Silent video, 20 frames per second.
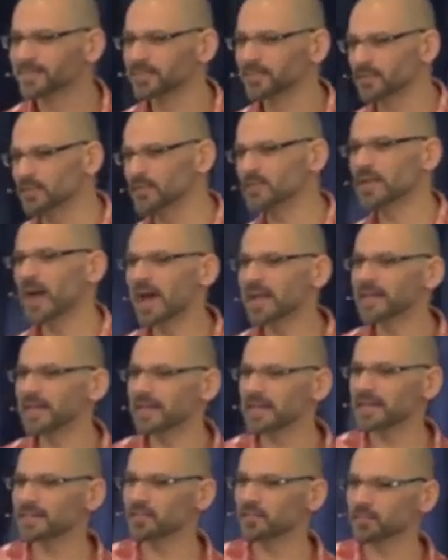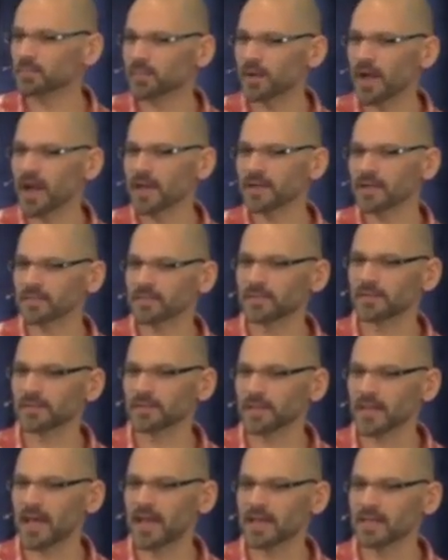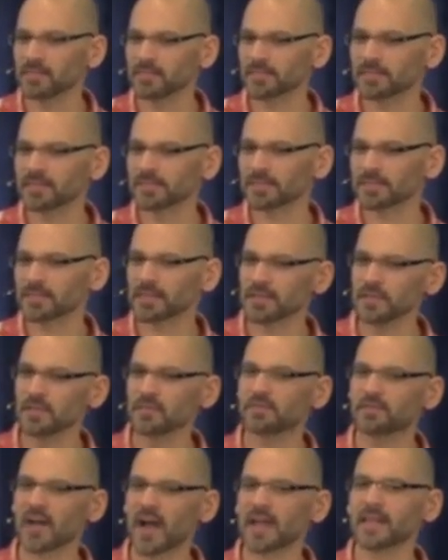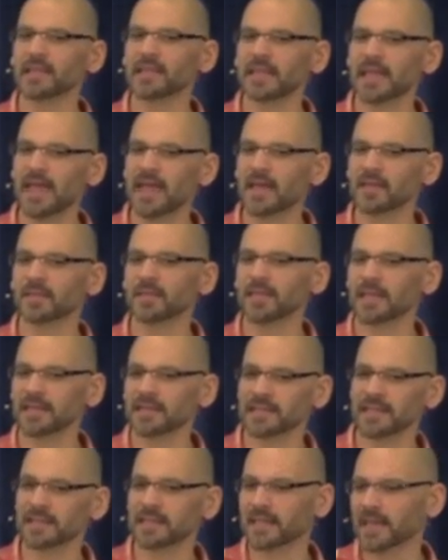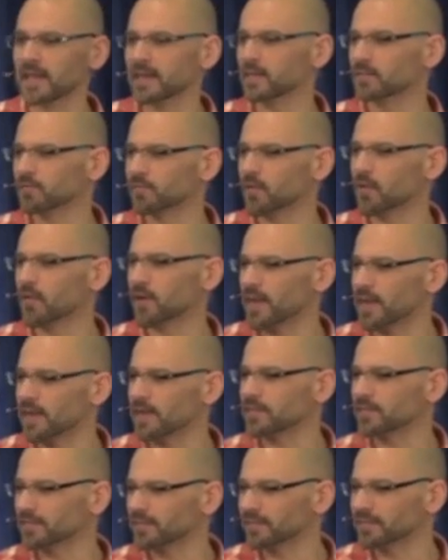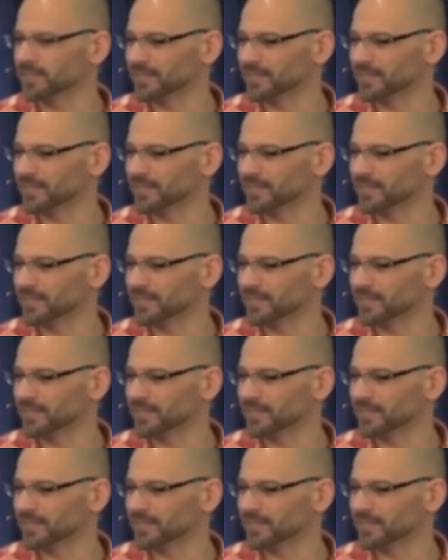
Do you not need this product in your life? Can you finally handle that dickhead in 4-H?